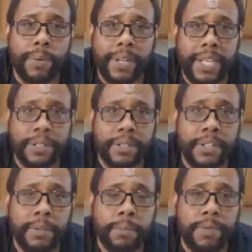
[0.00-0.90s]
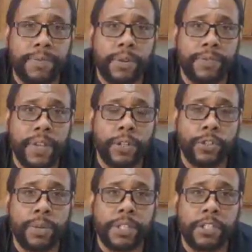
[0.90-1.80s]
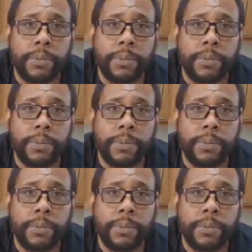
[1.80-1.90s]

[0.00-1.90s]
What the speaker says: relationship with your fellow Twitch